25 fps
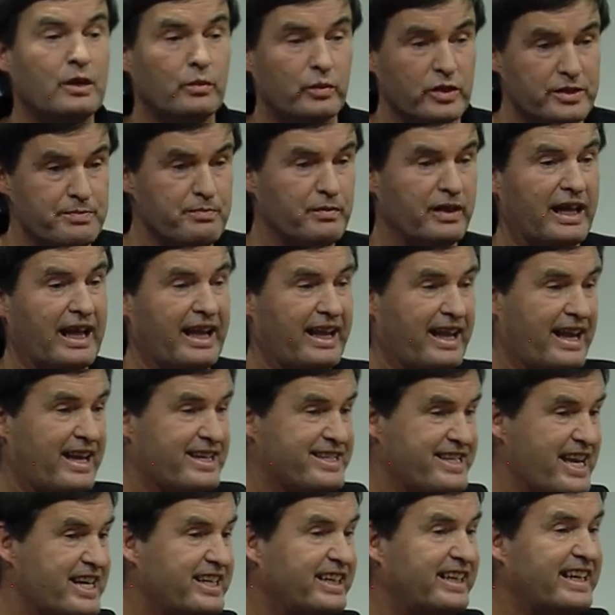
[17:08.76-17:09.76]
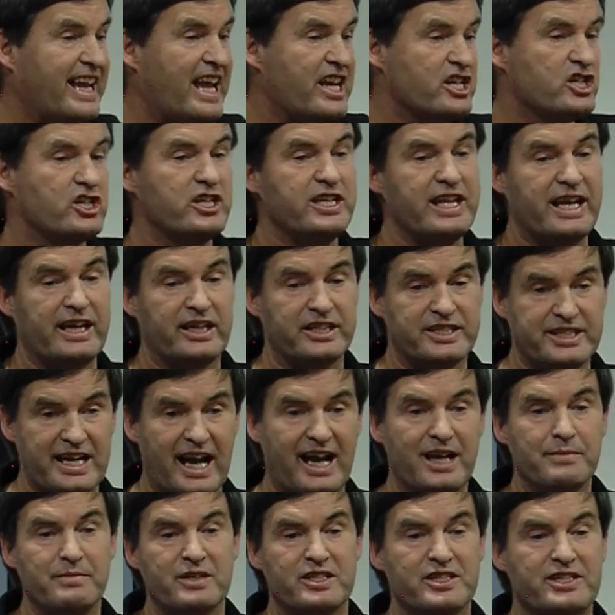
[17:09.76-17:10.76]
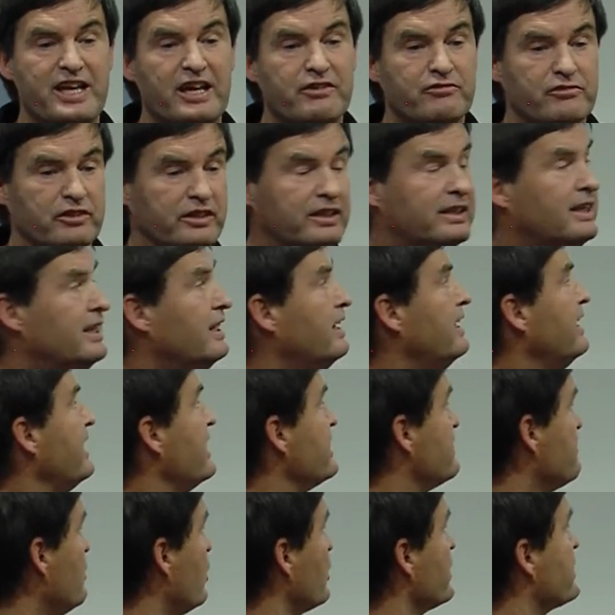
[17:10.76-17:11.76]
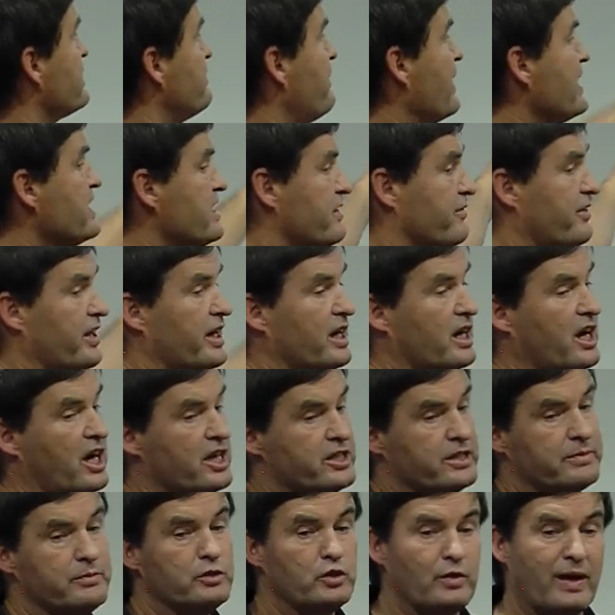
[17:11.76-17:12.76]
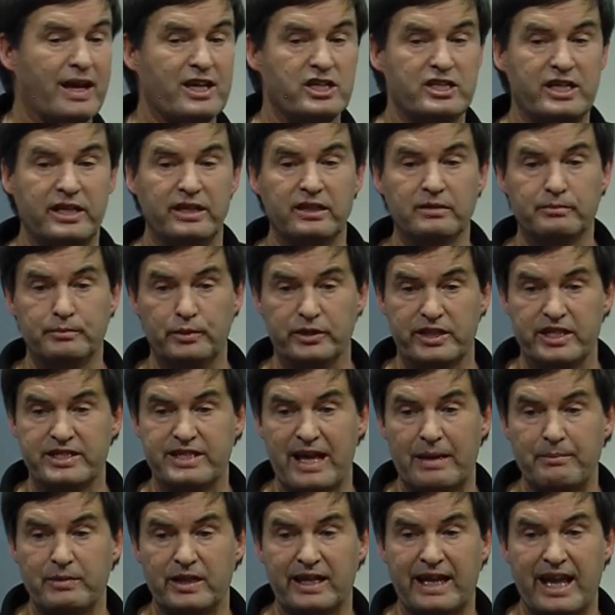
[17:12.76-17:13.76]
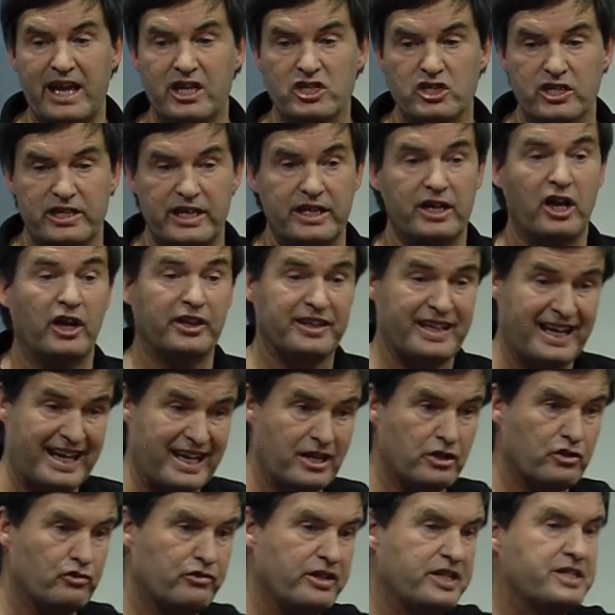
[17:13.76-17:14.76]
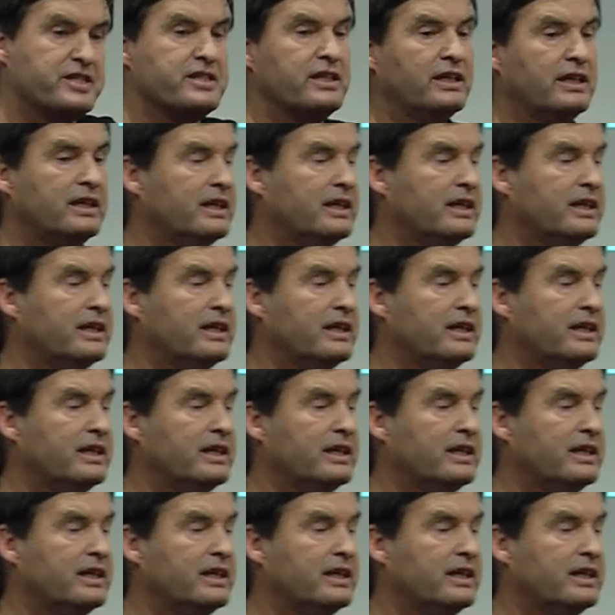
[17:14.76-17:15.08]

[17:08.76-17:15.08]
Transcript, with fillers: was uh, sending an engineer, time, etc., is more expensive than it cost them to actually put this application in or the increased